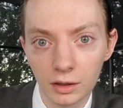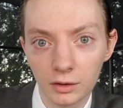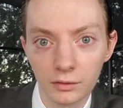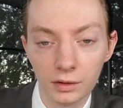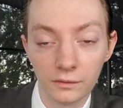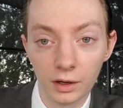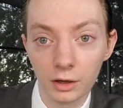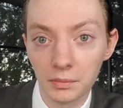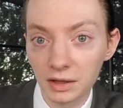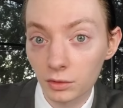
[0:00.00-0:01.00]
the
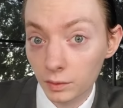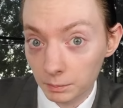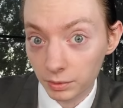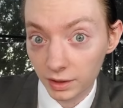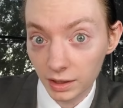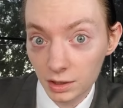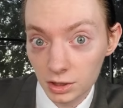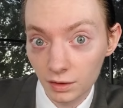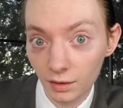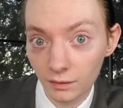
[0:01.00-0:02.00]
environmental
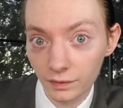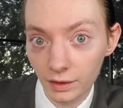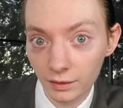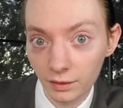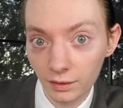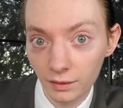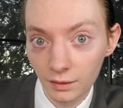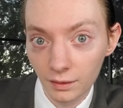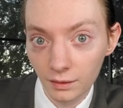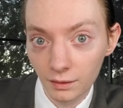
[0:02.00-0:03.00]
implications of this.
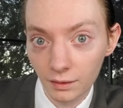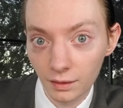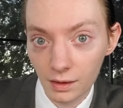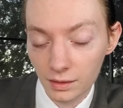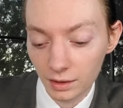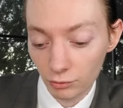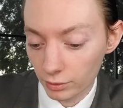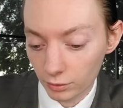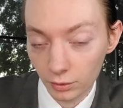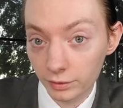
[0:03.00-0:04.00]
And that's
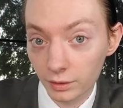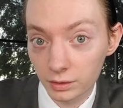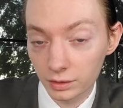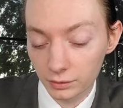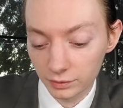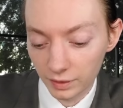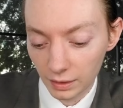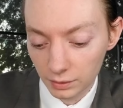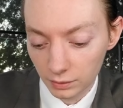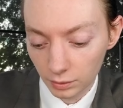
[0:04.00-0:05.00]
where it all started going
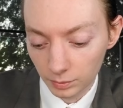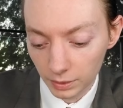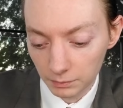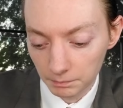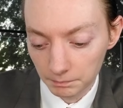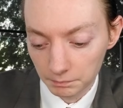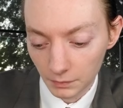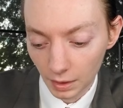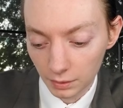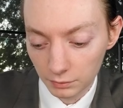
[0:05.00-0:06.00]
downhill, but
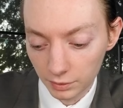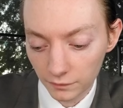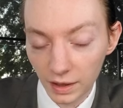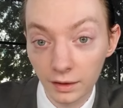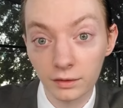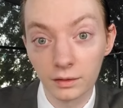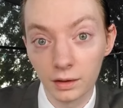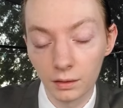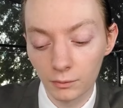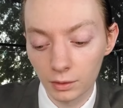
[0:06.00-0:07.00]
yeah, it was a
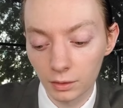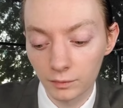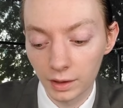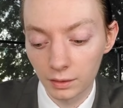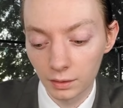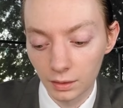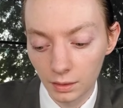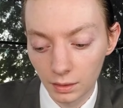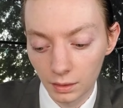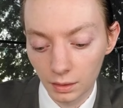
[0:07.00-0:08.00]
fascinating one, all right.
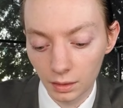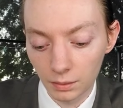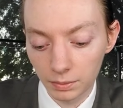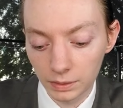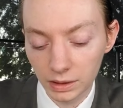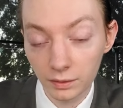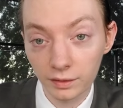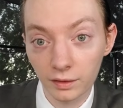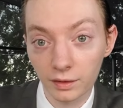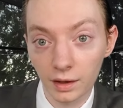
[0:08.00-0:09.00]
But needless
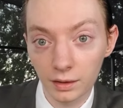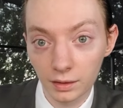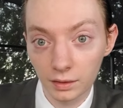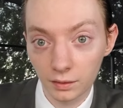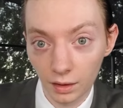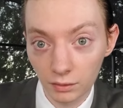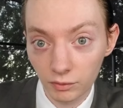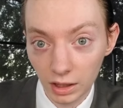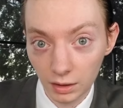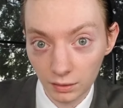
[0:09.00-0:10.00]
to say, it is not
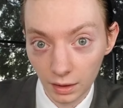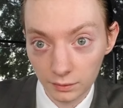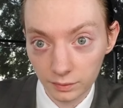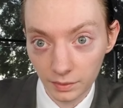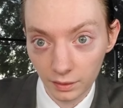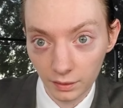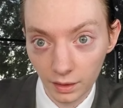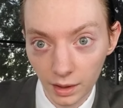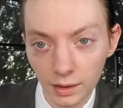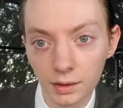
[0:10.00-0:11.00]
raining down from the
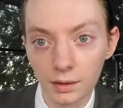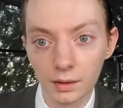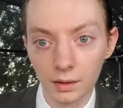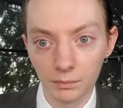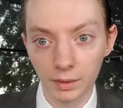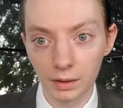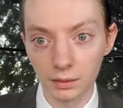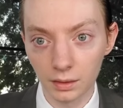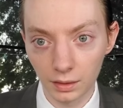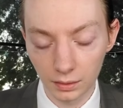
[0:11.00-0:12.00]
sky, but
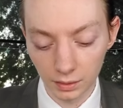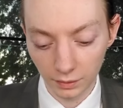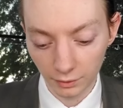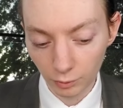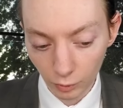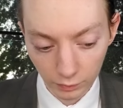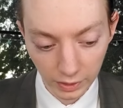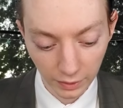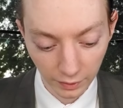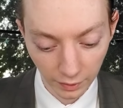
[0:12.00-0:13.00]
in this
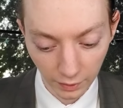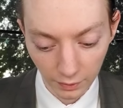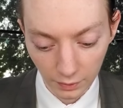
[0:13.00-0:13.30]
glorious